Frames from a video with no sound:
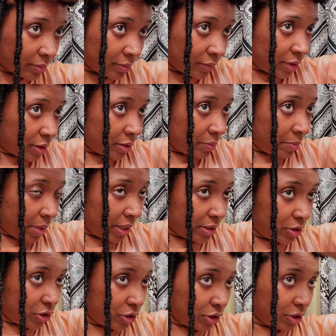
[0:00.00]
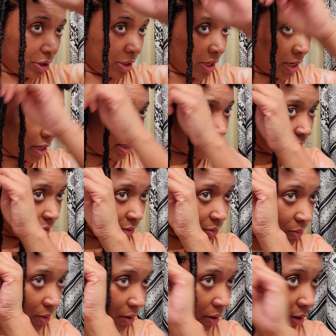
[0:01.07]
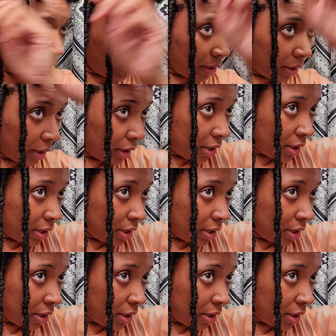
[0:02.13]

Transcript: just make sure that you are